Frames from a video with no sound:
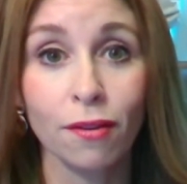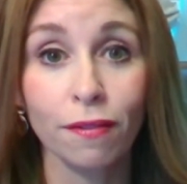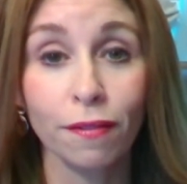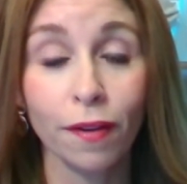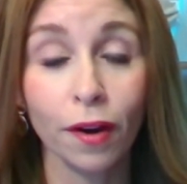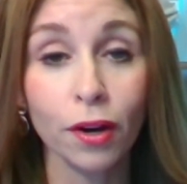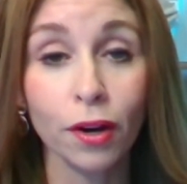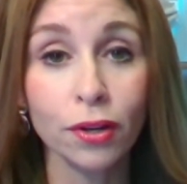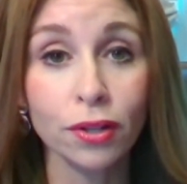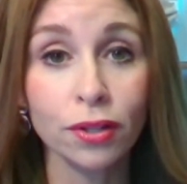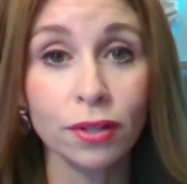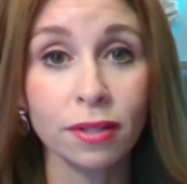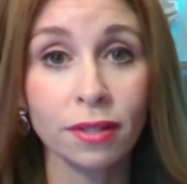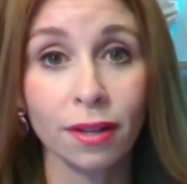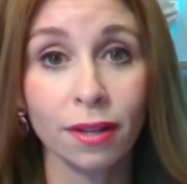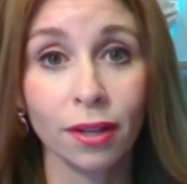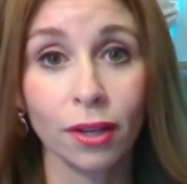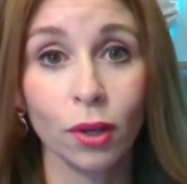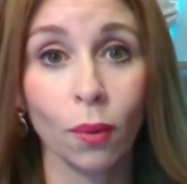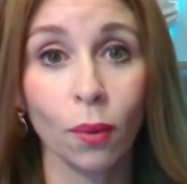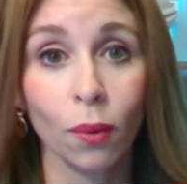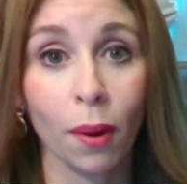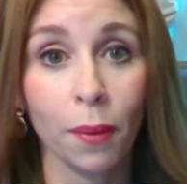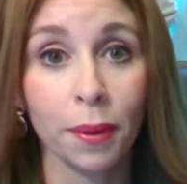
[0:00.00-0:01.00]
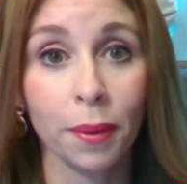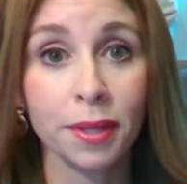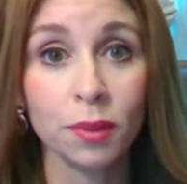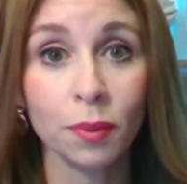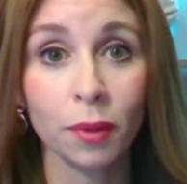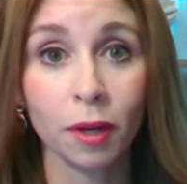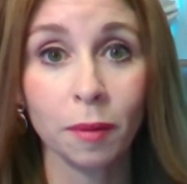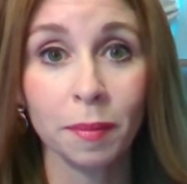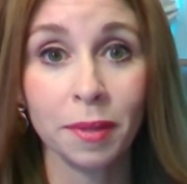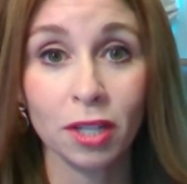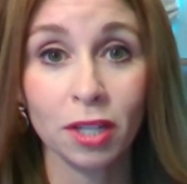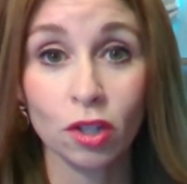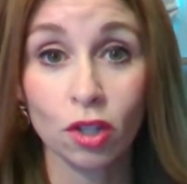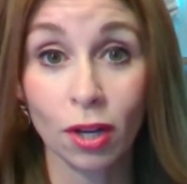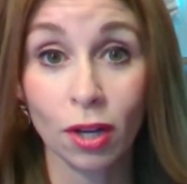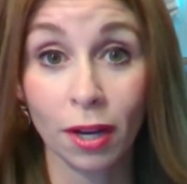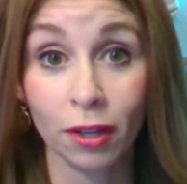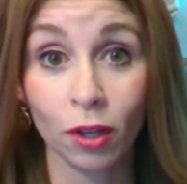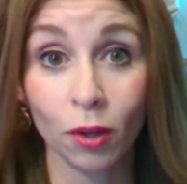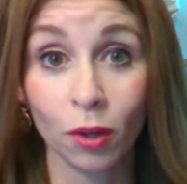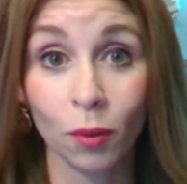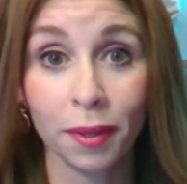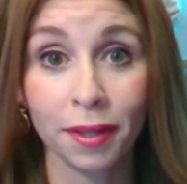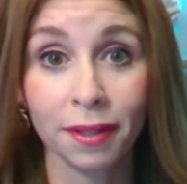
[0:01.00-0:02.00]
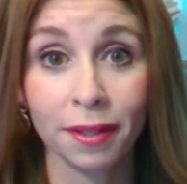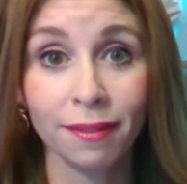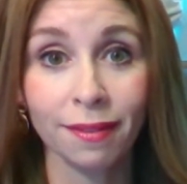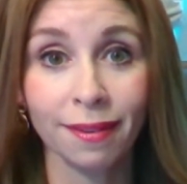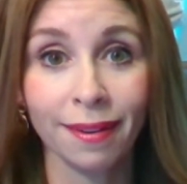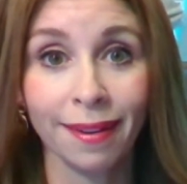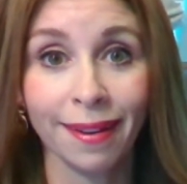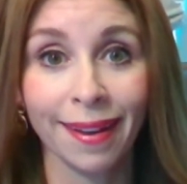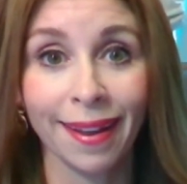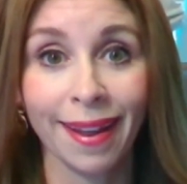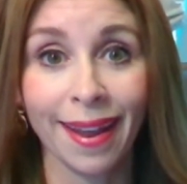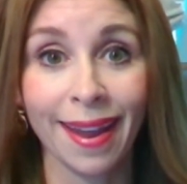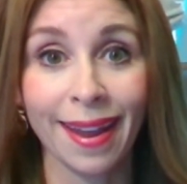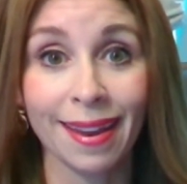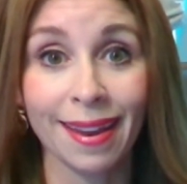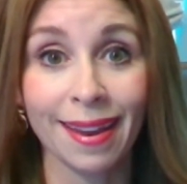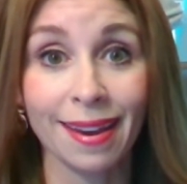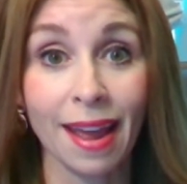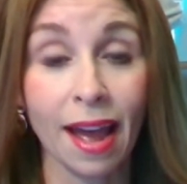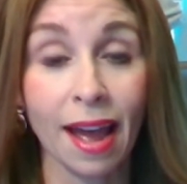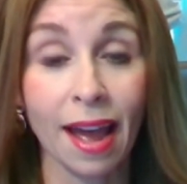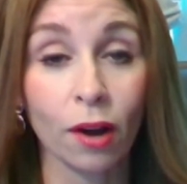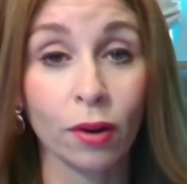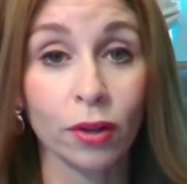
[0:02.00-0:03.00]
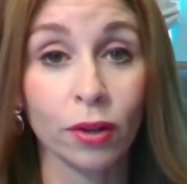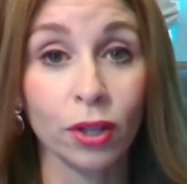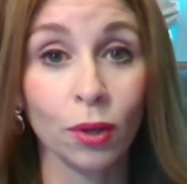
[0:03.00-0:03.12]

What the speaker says: First, you always want to be genuine in how